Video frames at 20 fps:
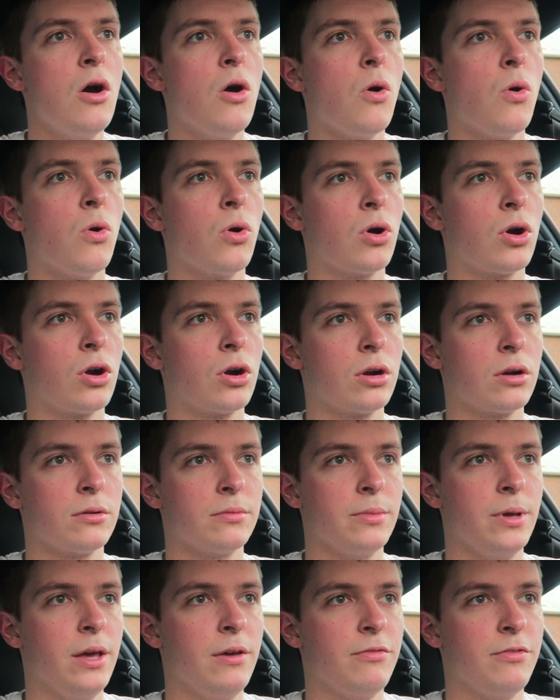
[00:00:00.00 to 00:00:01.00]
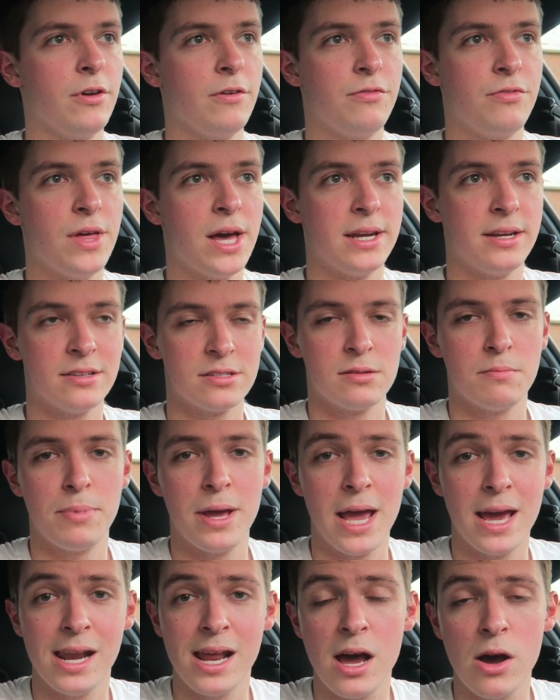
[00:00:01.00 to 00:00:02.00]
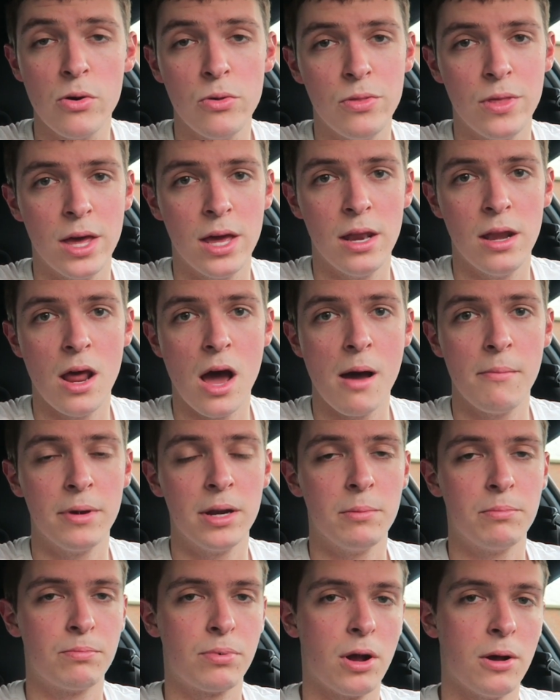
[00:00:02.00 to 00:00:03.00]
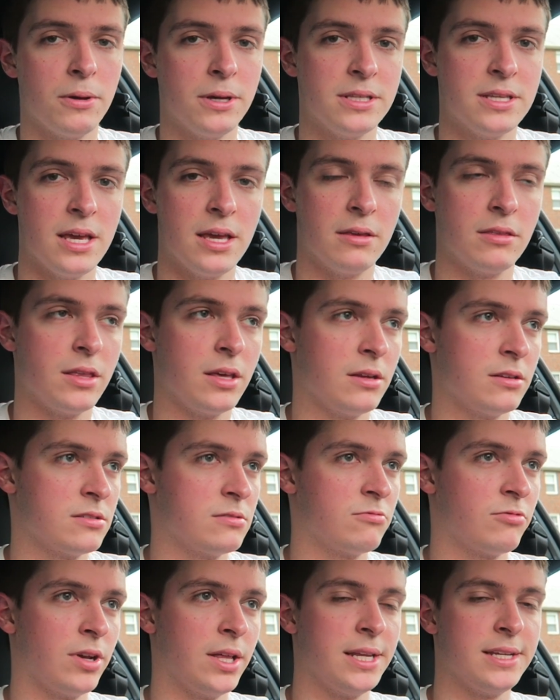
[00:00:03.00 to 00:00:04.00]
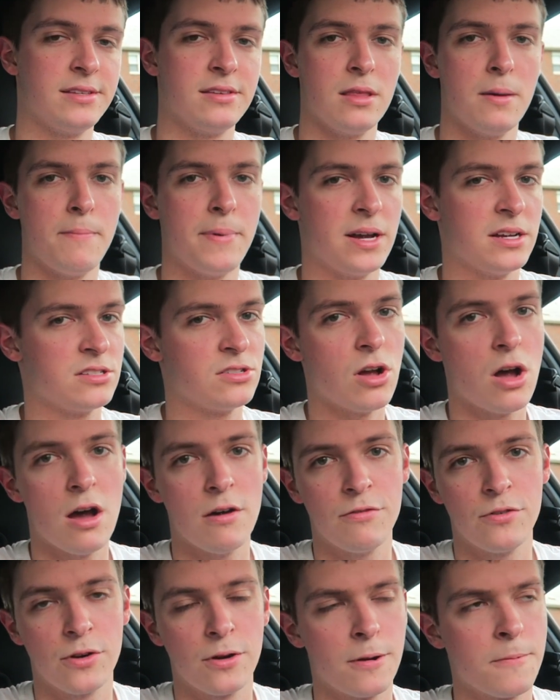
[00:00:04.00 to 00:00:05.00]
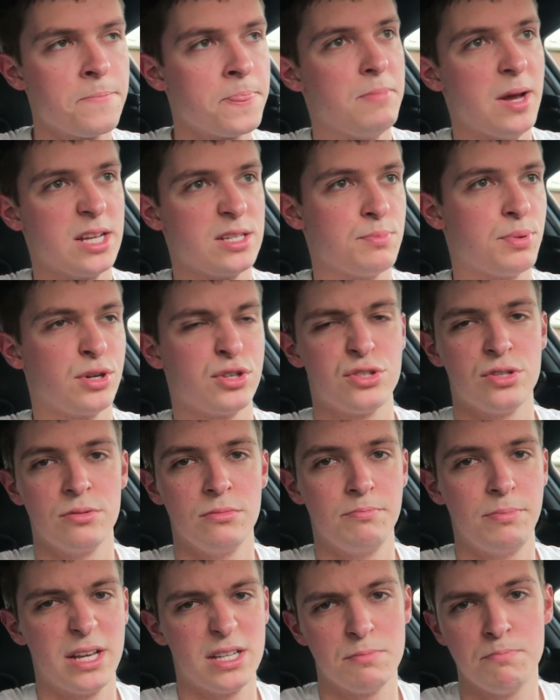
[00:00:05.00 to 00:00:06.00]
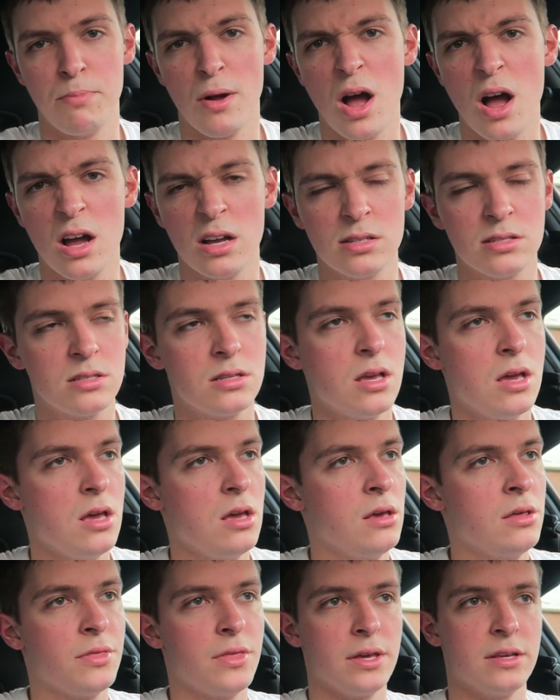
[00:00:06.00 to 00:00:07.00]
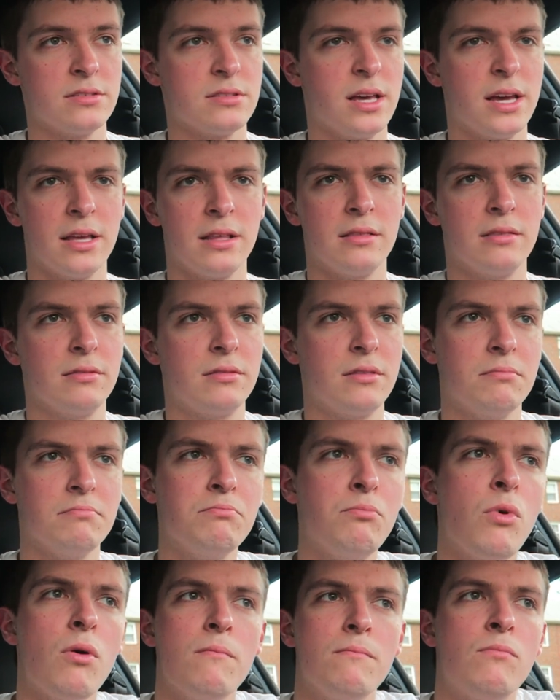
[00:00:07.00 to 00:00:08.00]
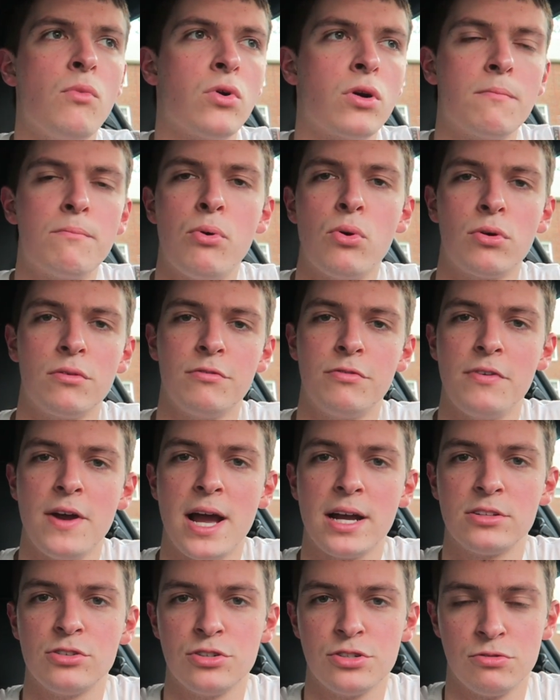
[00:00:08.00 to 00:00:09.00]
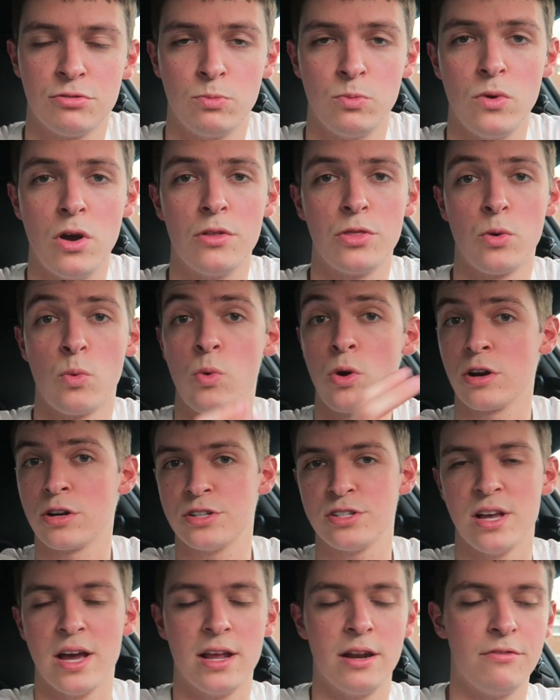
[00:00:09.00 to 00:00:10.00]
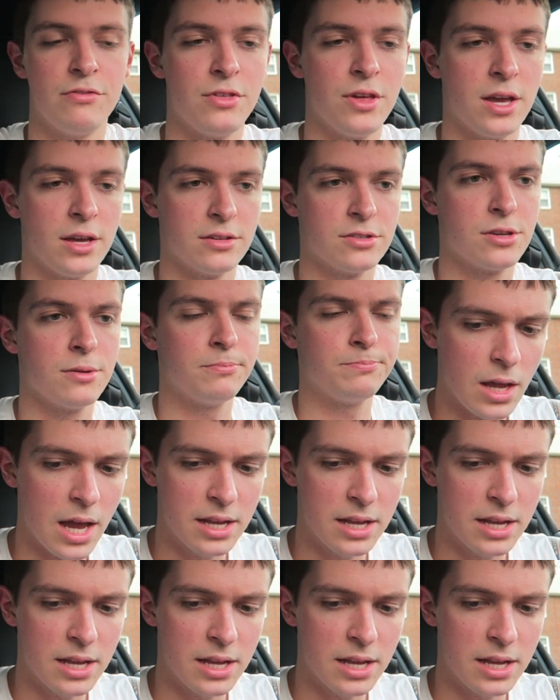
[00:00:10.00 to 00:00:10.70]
Or if that doesn't pan out, then I'm gonna probably take things related to the best offer, best person, best boss, things like more important factors on the work side of things.